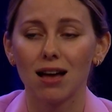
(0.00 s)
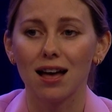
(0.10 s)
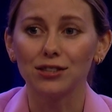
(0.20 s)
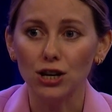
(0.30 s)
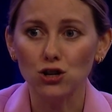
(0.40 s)

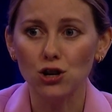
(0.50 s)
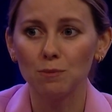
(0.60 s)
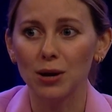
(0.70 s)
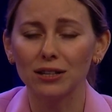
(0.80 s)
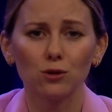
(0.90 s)
it's actually
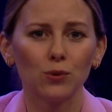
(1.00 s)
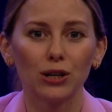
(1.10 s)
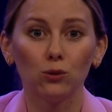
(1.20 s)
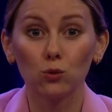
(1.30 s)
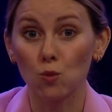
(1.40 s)
amazing. We
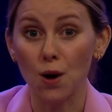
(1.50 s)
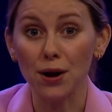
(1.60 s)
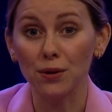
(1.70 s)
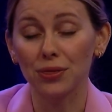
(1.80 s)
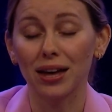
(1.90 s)
could
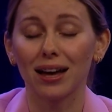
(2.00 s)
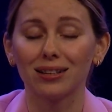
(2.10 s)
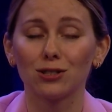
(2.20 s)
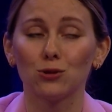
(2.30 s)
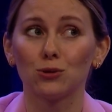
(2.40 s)
work on
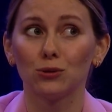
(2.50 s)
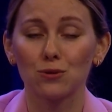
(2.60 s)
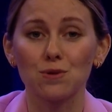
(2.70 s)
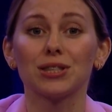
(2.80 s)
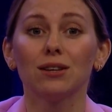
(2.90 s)
that. You
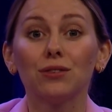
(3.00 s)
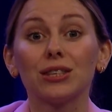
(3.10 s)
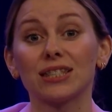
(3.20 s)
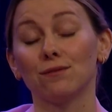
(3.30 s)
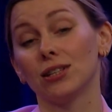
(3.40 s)
could receive
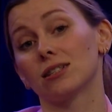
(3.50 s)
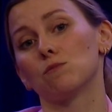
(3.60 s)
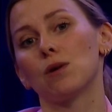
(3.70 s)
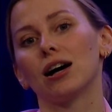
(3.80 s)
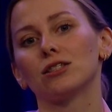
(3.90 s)
this visa,
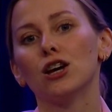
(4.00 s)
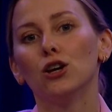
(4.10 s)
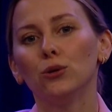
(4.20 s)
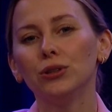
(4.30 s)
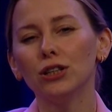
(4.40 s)
but
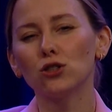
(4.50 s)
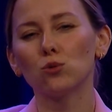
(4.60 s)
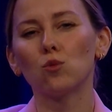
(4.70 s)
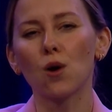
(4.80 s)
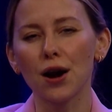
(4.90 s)
you need
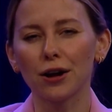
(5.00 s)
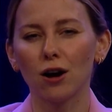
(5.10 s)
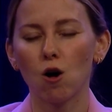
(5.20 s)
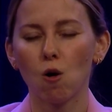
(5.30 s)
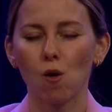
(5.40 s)
to
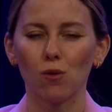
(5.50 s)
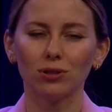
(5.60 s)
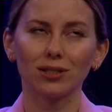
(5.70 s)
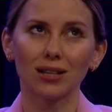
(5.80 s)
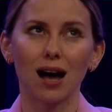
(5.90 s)
work
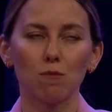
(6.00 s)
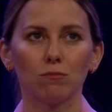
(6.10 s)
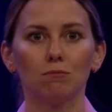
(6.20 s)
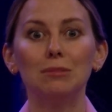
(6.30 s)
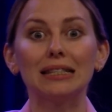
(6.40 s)
on
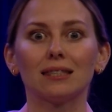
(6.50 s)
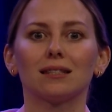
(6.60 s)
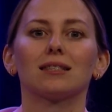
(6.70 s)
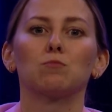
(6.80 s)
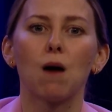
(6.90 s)
some missed
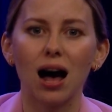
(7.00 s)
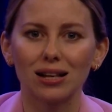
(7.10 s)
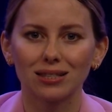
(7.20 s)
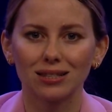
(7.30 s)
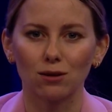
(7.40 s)

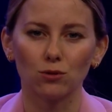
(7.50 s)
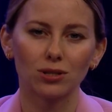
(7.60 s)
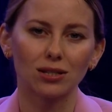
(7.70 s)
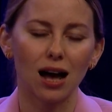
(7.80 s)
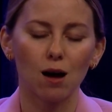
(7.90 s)
spots, on
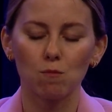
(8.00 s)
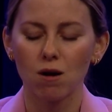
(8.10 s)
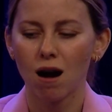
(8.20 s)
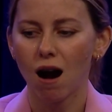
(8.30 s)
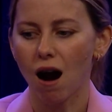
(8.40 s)
some
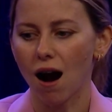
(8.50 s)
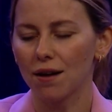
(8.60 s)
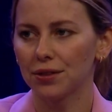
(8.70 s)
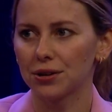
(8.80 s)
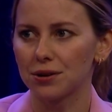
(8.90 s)

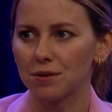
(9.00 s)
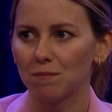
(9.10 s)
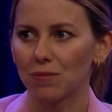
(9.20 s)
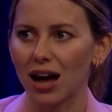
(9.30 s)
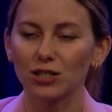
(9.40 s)
other
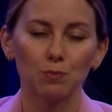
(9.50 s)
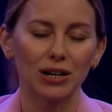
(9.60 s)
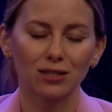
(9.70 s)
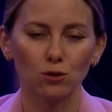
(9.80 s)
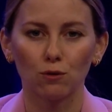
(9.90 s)

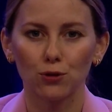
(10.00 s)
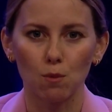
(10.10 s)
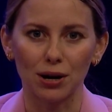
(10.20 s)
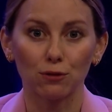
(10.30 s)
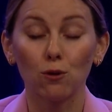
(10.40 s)
aspects of your
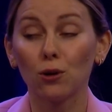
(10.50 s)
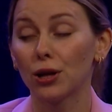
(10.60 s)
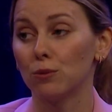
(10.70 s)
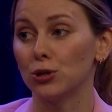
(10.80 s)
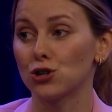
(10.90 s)

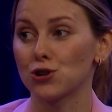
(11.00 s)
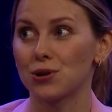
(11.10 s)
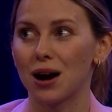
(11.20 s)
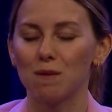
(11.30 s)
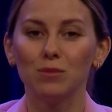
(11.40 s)
portfolio which
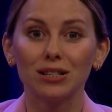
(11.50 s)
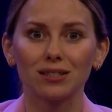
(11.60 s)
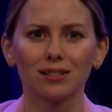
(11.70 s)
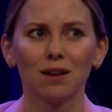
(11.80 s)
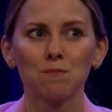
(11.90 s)
are
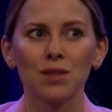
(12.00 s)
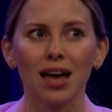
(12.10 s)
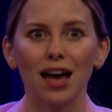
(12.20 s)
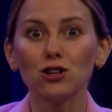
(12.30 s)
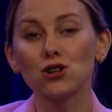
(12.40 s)
missed.
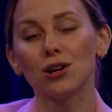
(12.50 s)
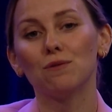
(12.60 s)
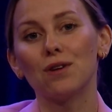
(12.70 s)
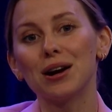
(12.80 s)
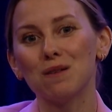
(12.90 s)
Actually,
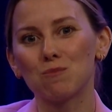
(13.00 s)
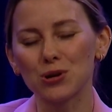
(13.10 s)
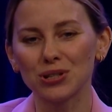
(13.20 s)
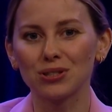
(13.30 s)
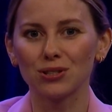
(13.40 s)
very
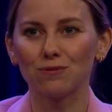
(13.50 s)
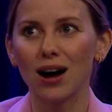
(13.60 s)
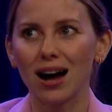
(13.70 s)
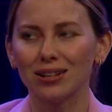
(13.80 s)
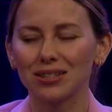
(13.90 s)
important
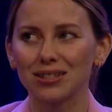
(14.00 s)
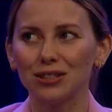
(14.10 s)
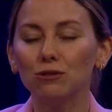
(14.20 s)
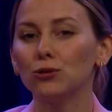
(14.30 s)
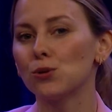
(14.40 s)
advice.
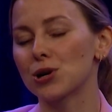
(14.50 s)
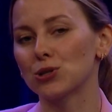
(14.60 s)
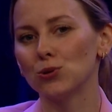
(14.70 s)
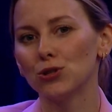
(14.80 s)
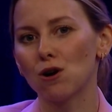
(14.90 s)
If you are
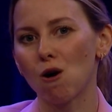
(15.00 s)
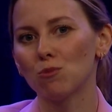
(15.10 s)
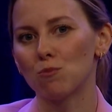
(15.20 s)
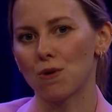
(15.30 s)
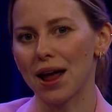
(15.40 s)
doing your
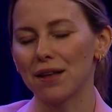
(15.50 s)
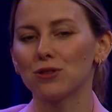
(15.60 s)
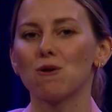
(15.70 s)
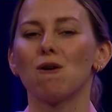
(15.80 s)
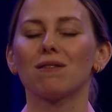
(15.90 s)
own brand,
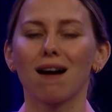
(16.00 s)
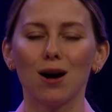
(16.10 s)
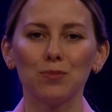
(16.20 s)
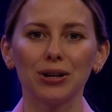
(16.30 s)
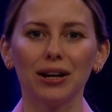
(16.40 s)
your own
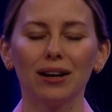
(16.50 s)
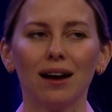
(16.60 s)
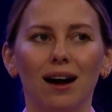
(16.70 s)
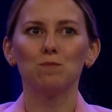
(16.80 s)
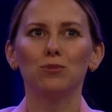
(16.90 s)
company,
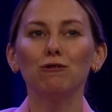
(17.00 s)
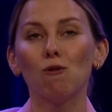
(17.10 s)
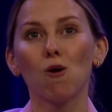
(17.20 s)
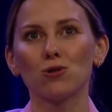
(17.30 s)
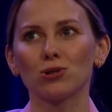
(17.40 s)
be
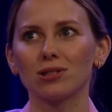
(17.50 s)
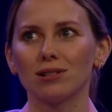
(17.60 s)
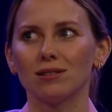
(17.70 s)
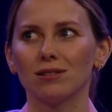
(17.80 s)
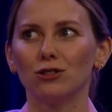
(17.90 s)
focused
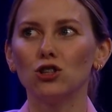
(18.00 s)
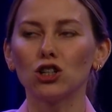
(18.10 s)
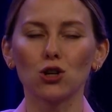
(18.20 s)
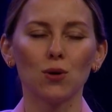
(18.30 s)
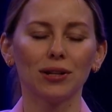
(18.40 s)

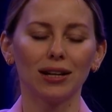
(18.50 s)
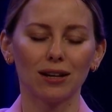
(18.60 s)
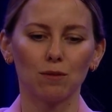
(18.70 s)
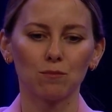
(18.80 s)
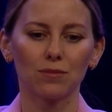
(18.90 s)
not only
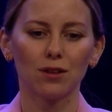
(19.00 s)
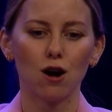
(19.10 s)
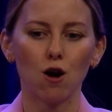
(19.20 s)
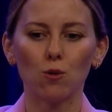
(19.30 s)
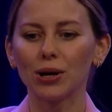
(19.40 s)

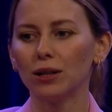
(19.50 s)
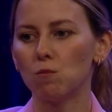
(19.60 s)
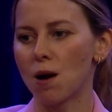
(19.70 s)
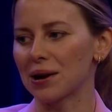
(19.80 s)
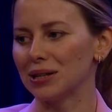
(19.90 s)
real
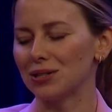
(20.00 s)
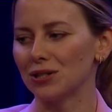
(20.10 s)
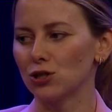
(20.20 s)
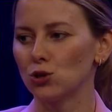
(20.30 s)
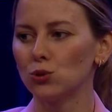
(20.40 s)

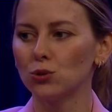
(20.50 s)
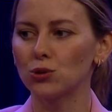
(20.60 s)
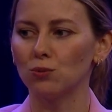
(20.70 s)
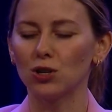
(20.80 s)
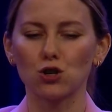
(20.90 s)
marketing
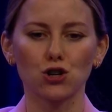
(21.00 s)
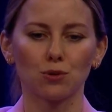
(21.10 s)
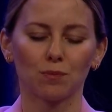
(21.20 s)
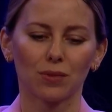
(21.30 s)
tools which